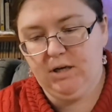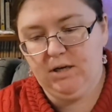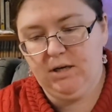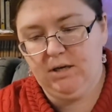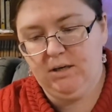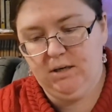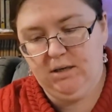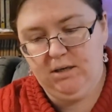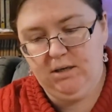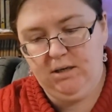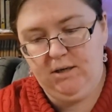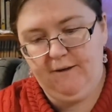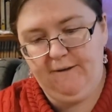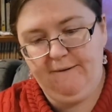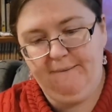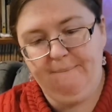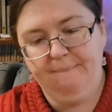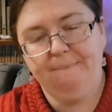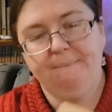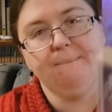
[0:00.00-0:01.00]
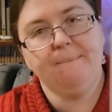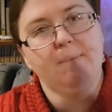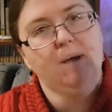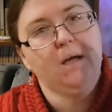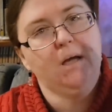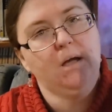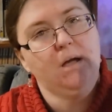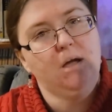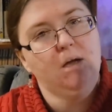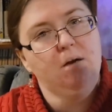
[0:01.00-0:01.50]
kind of done him,
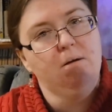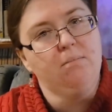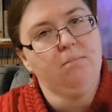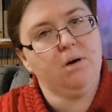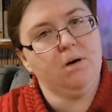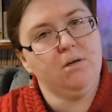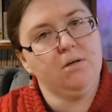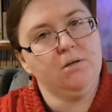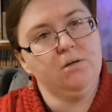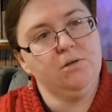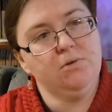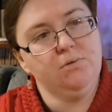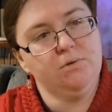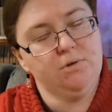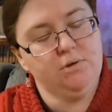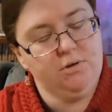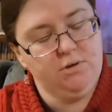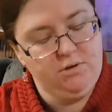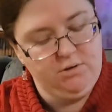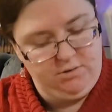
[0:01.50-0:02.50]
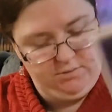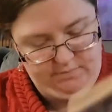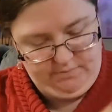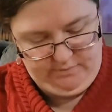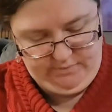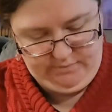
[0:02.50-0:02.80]
and Martin Luther.